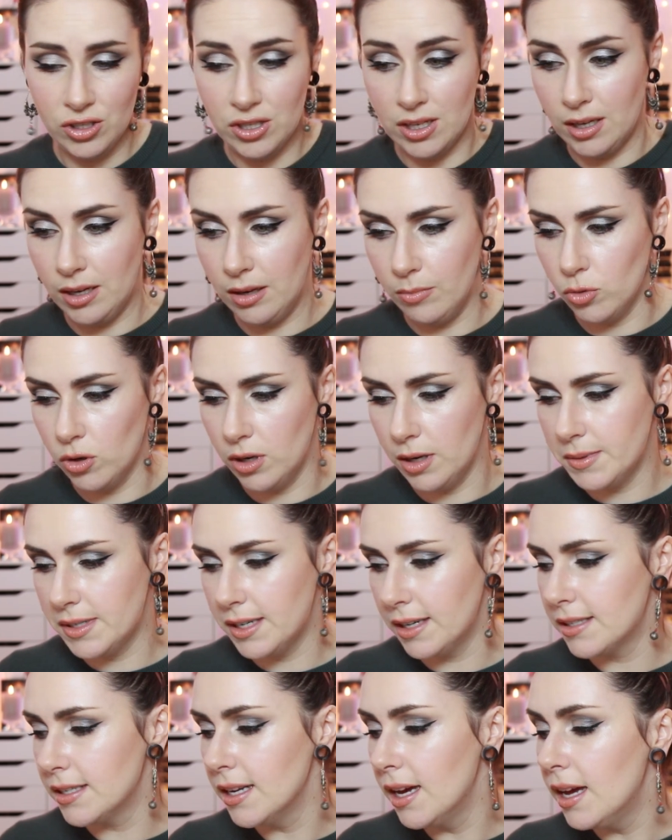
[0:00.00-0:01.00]
I need more
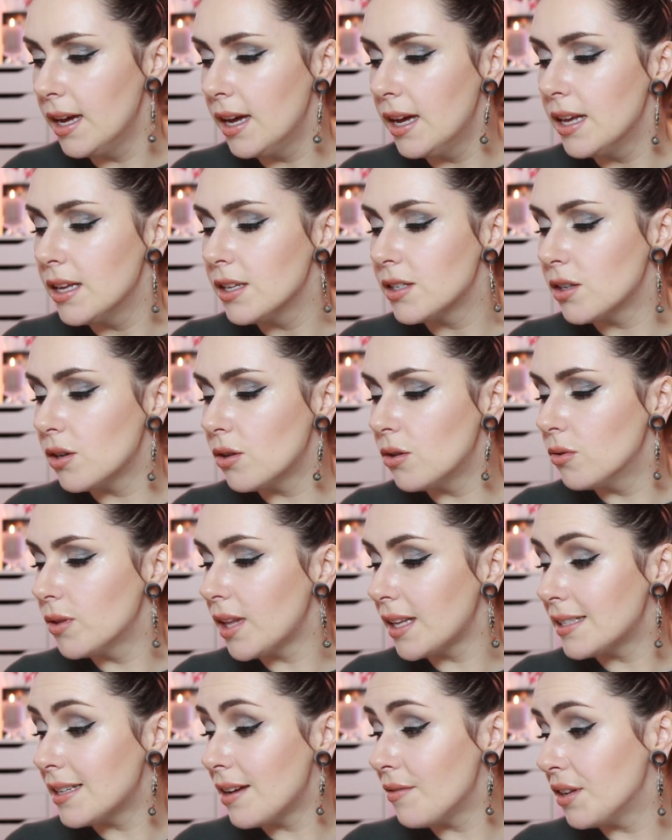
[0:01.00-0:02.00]
lipsticks. So
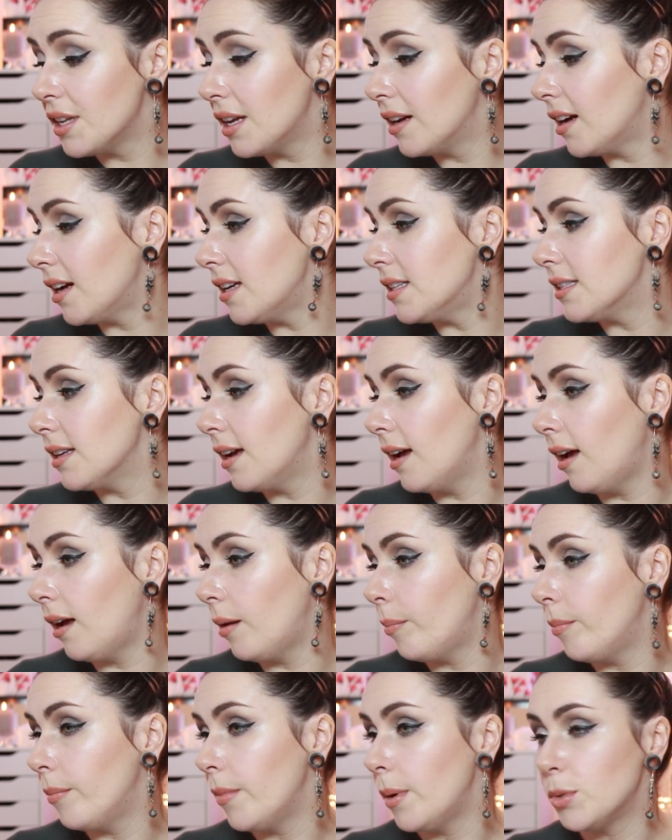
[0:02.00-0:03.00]
that's everything, guys.
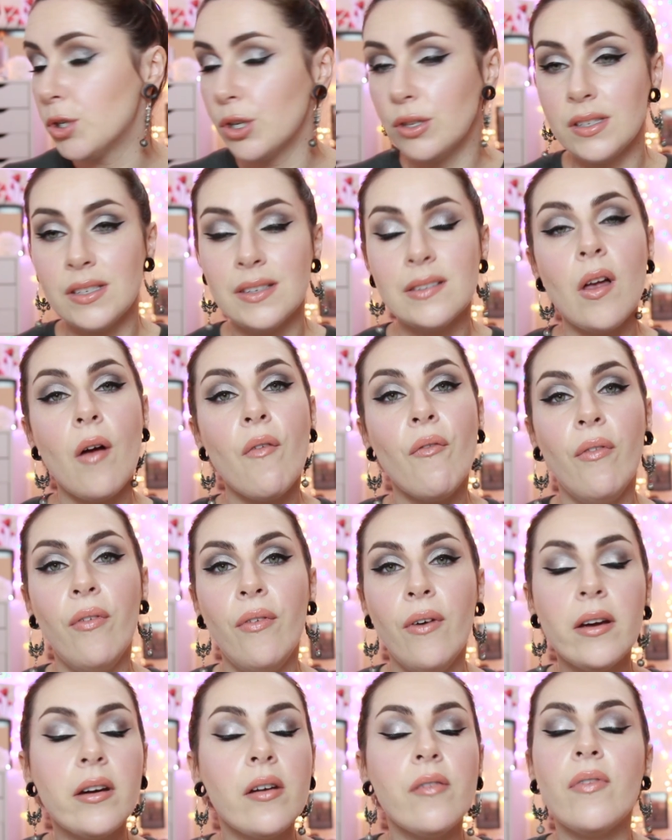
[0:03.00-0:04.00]
Um, I'm sure this is a
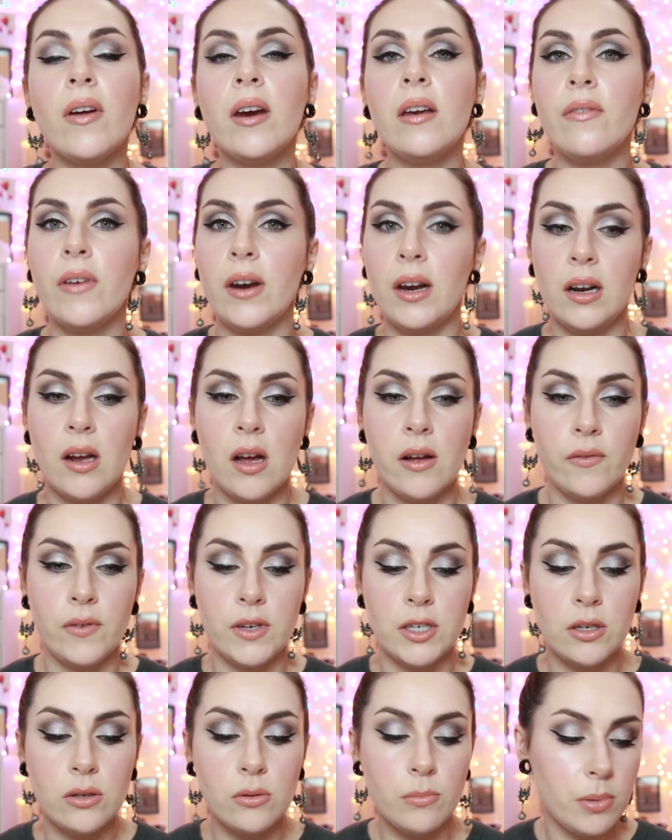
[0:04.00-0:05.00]
very, very, very long
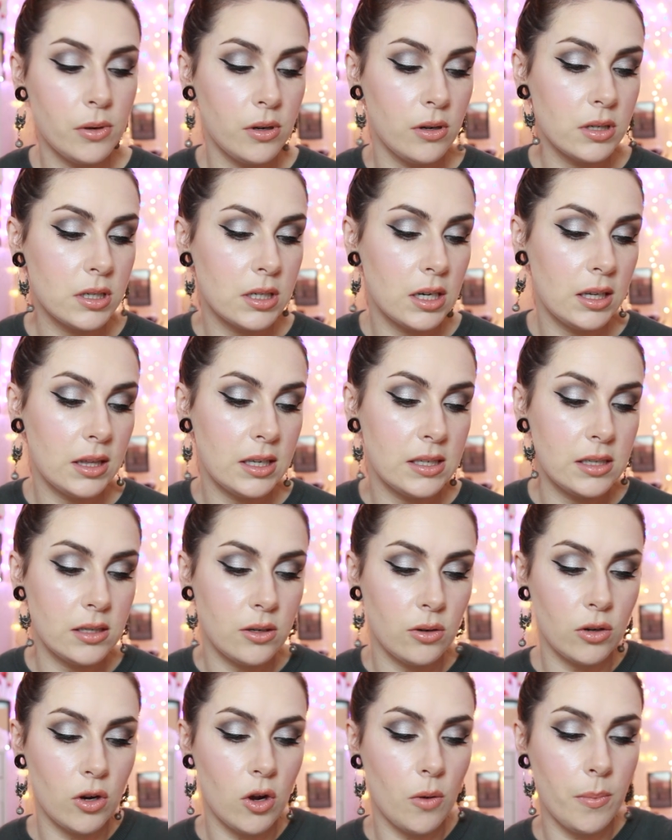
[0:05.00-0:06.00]
video, but this is
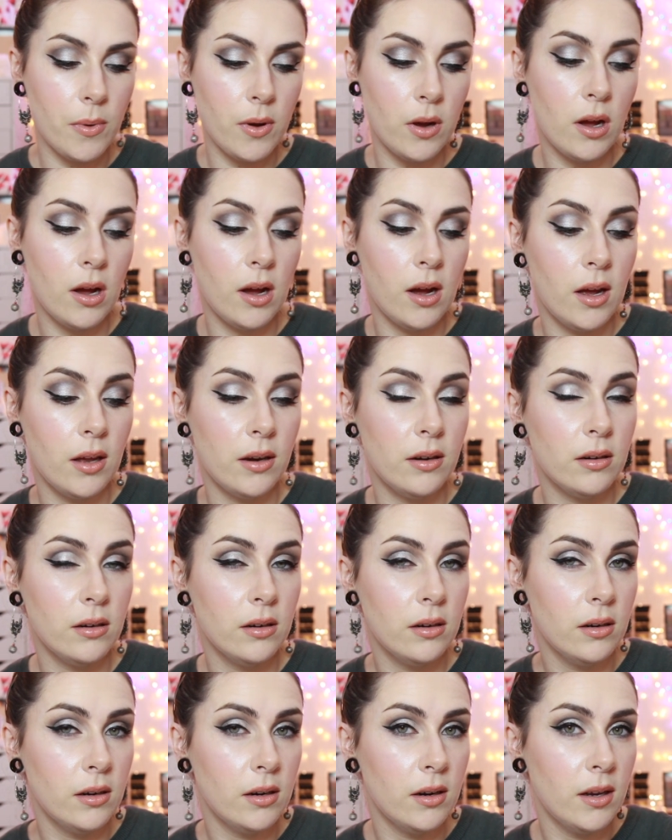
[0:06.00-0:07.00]
going up on
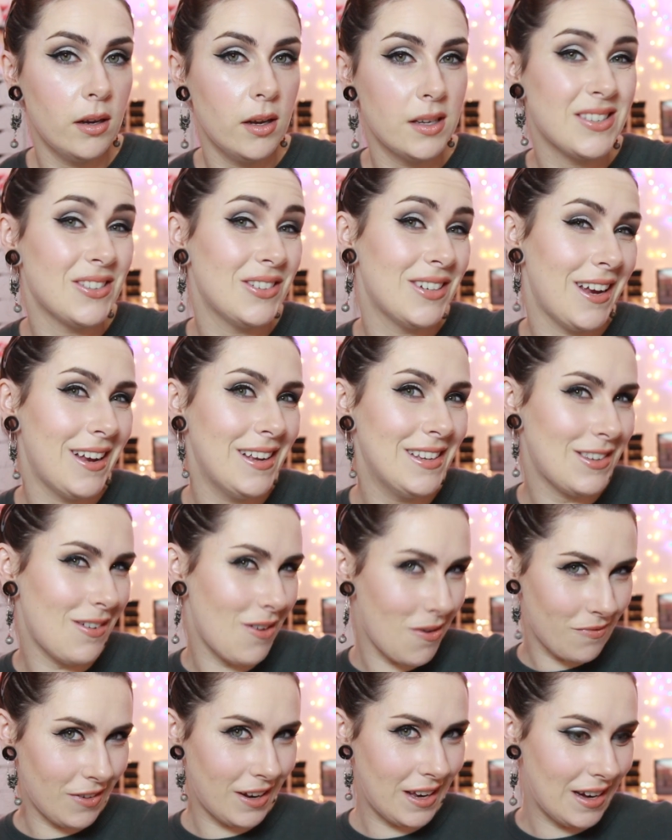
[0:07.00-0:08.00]
Sunday, so
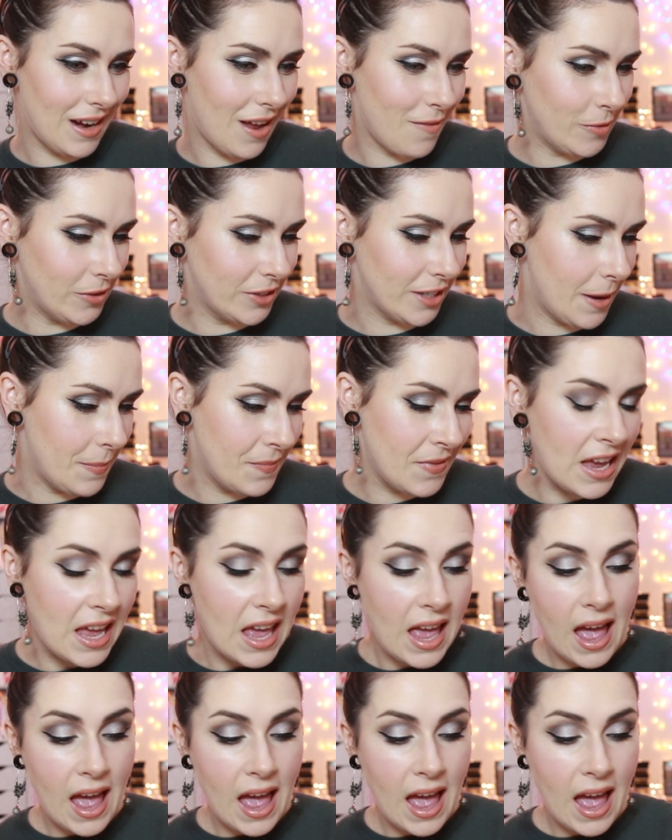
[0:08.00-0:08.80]
hopefully you'll have more time.